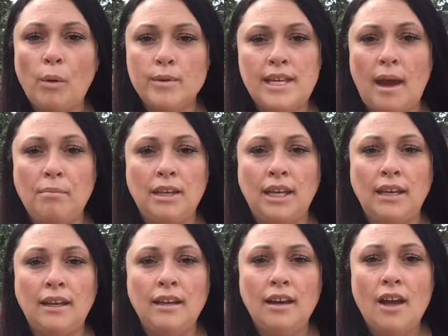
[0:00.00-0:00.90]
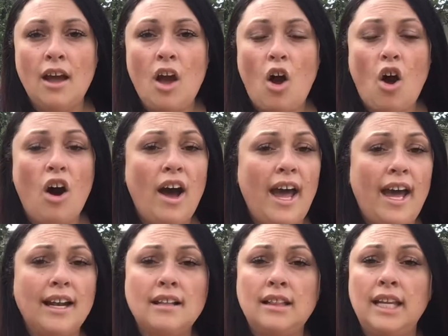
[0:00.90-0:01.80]
was happening, I
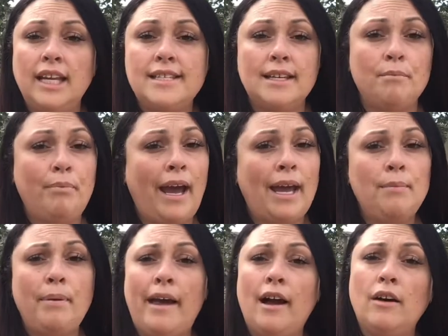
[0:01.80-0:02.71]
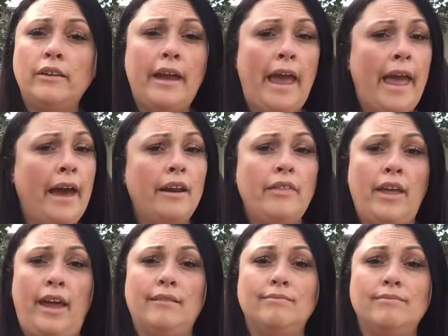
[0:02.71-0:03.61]
had clicked and PayPal'd out of
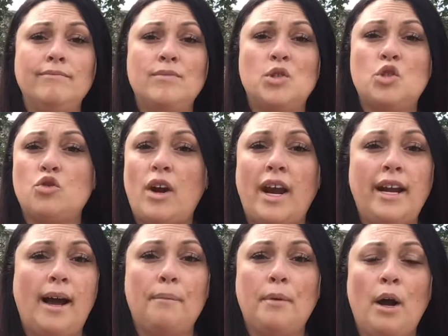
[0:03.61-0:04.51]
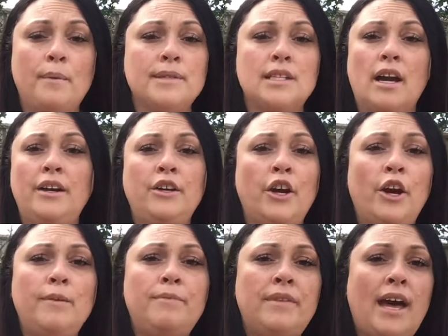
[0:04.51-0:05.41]
there straight up. I was like,
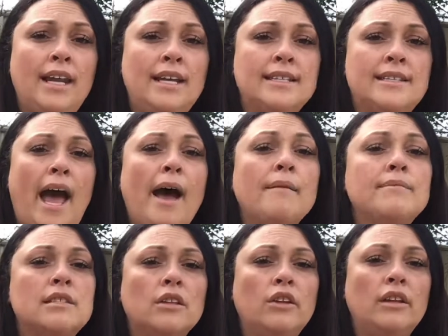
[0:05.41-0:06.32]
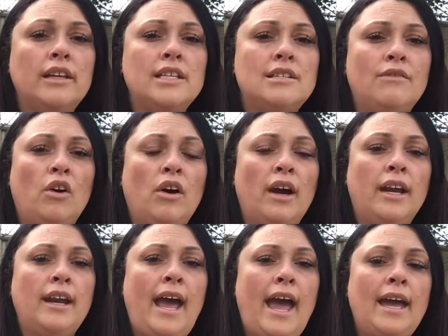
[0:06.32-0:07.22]
nope, that is absolutely
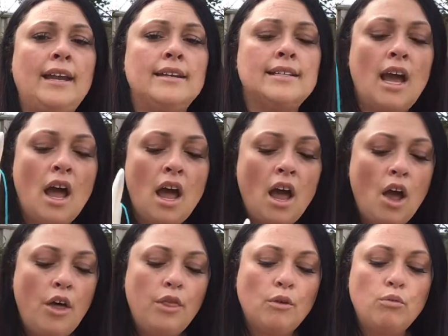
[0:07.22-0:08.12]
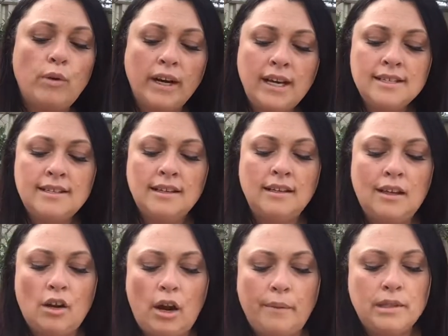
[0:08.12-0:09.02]
divine. And the reason
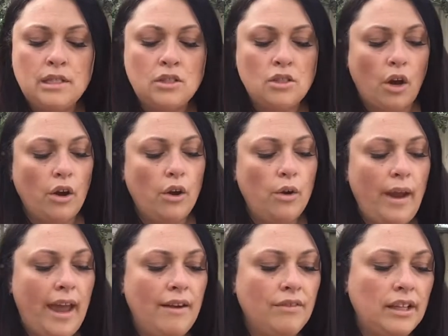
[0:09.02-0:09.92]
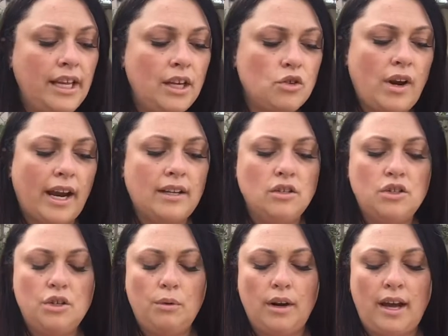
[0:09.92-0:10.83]
that I was so heavily attracted
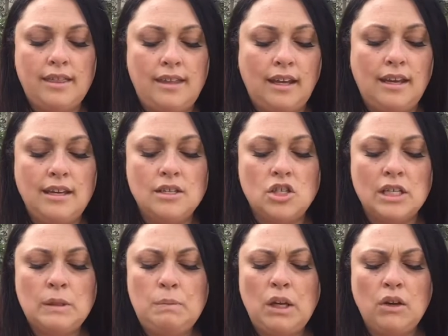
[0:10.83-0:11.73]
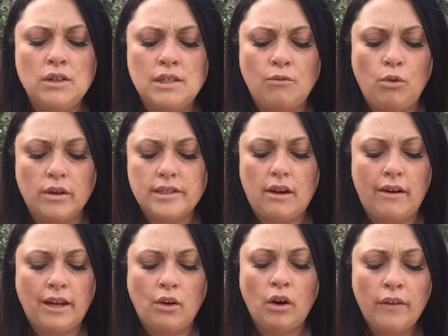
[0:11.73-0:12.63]
to it, I think, is just because of what's
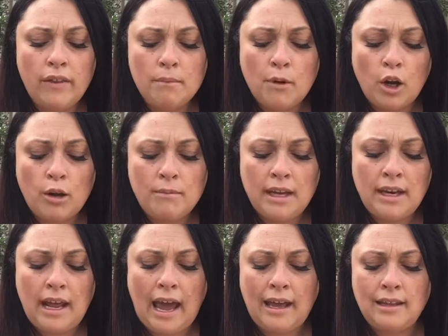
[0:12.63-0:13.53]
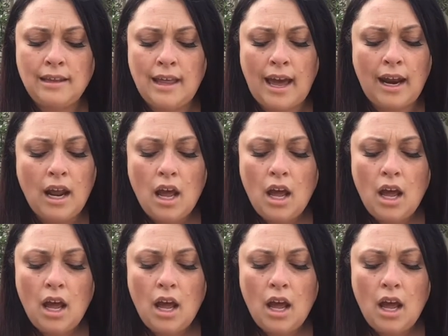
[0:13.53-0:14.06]
going on at the moment, and that,